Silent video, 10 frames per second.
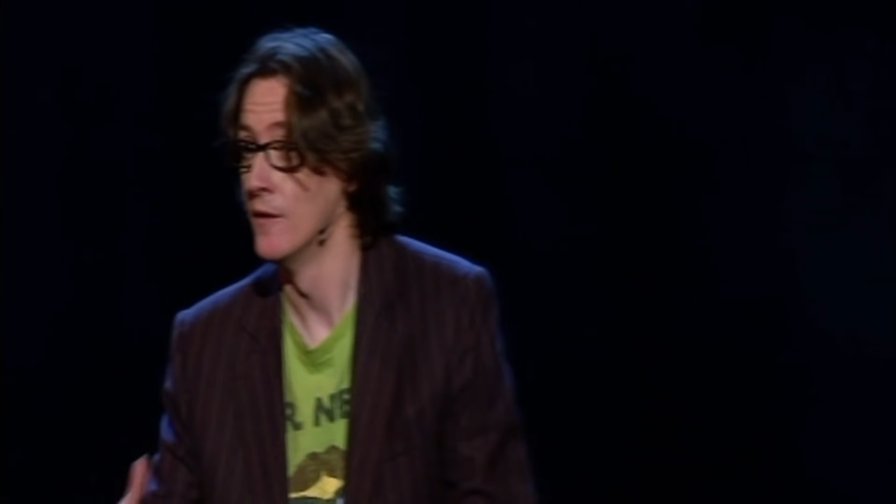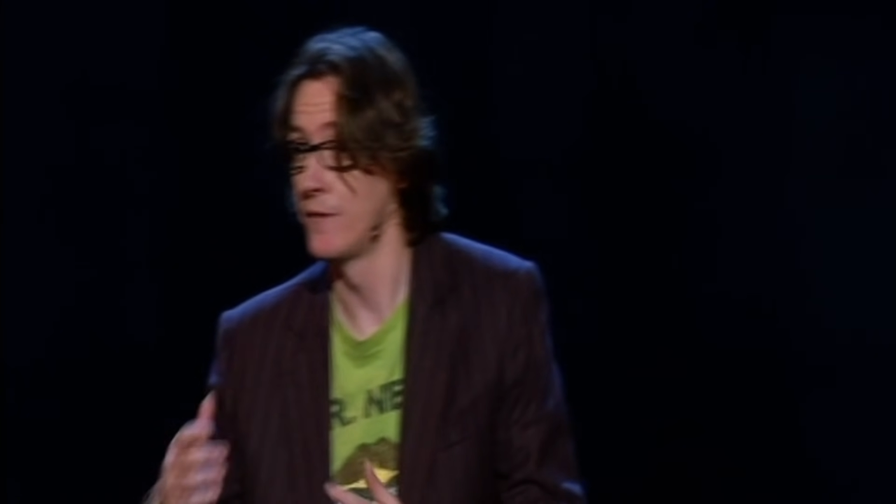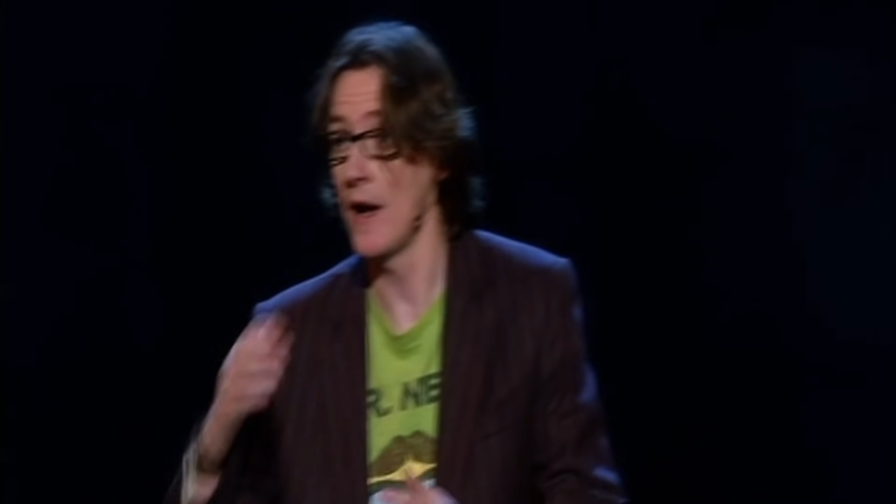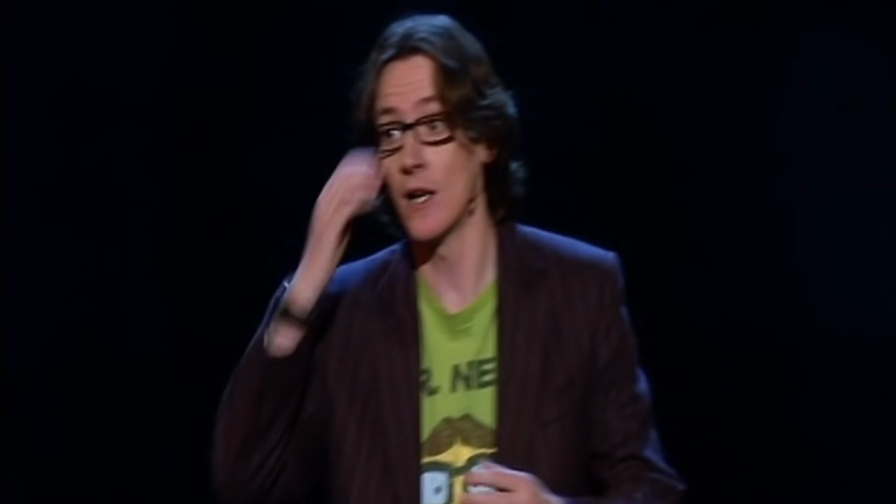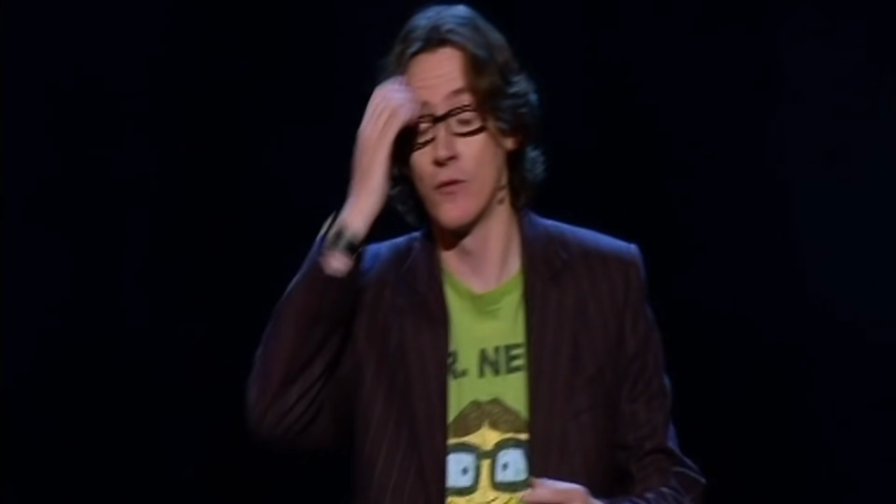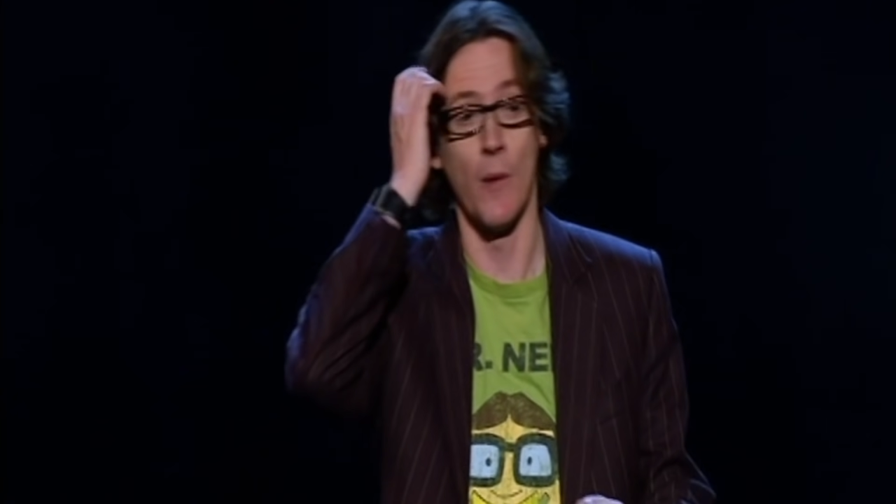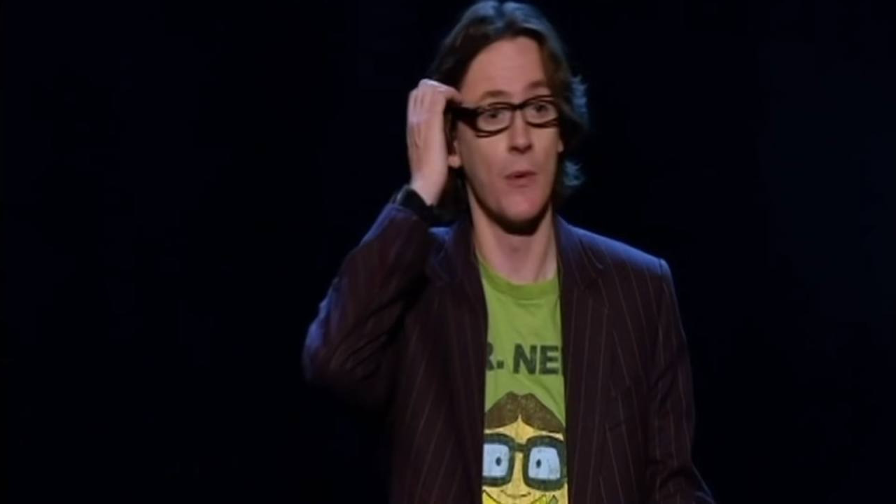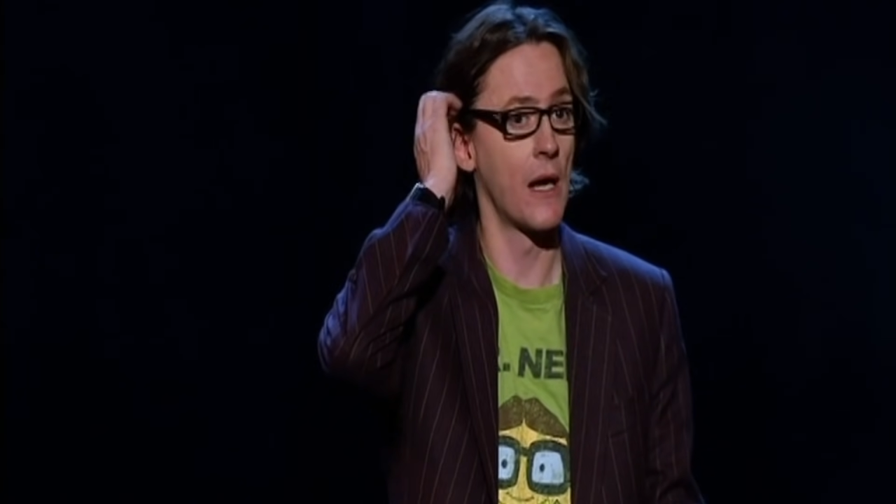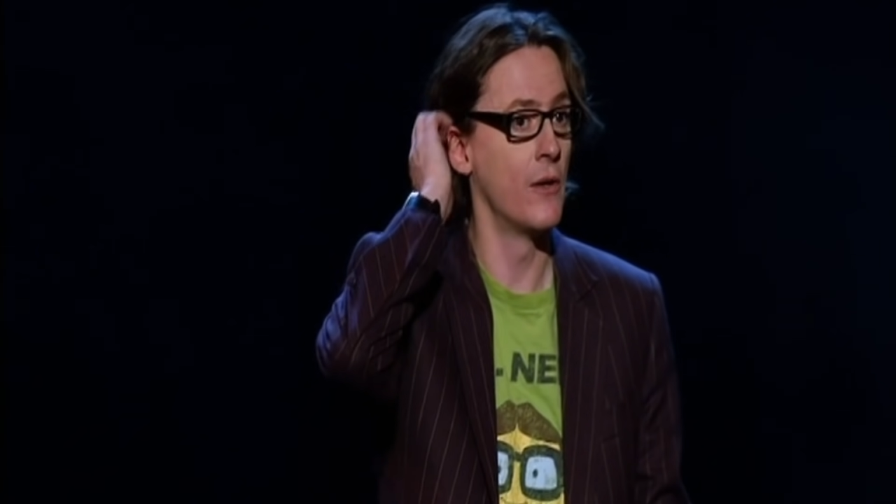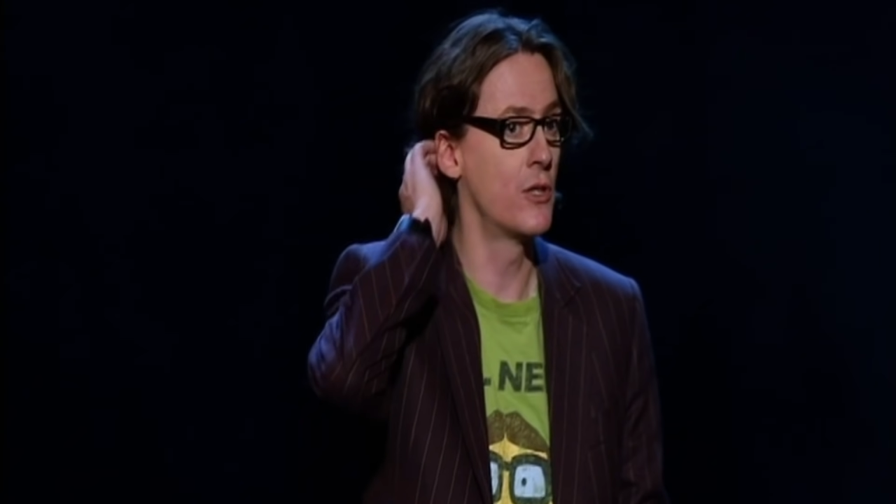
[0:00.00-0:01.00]
fan of
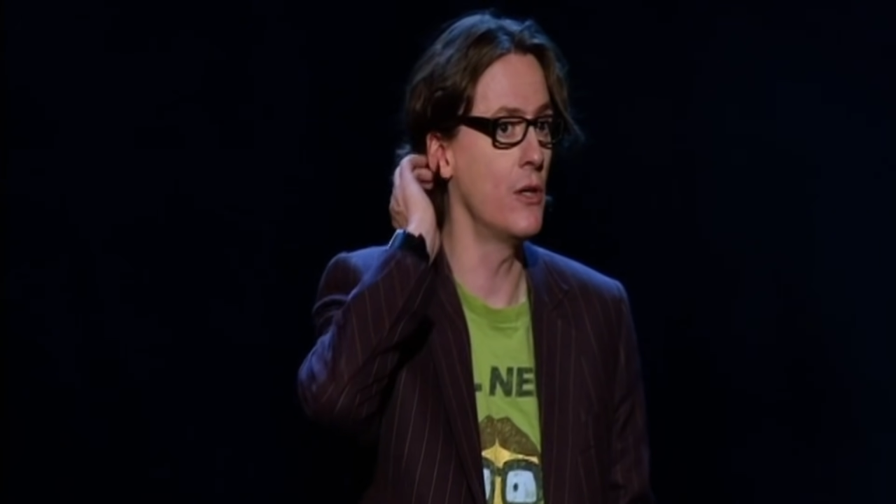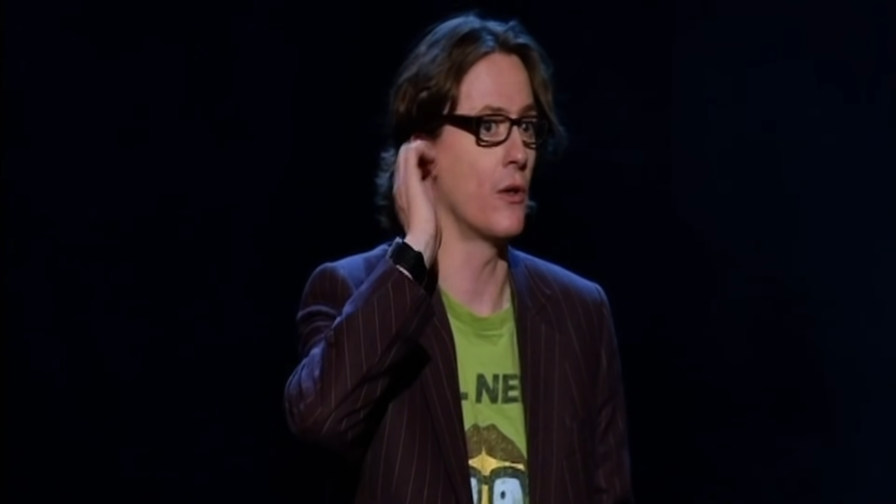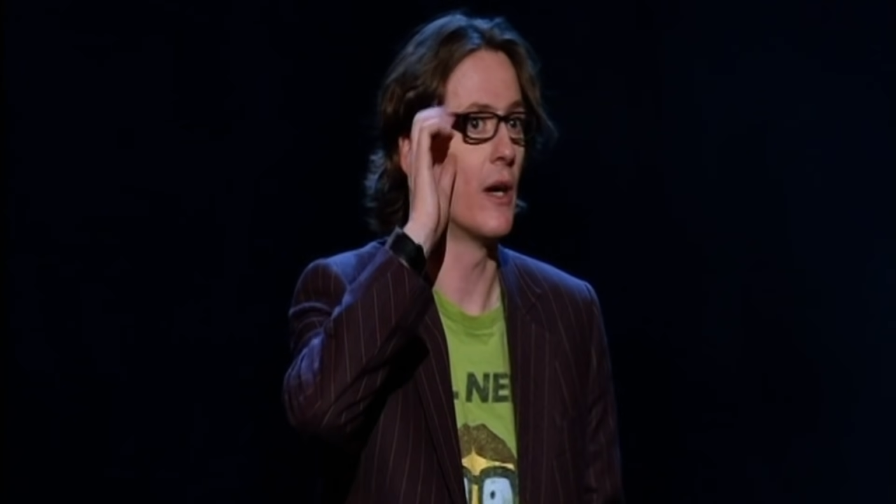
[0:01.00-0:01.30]
Robert Downey Jr.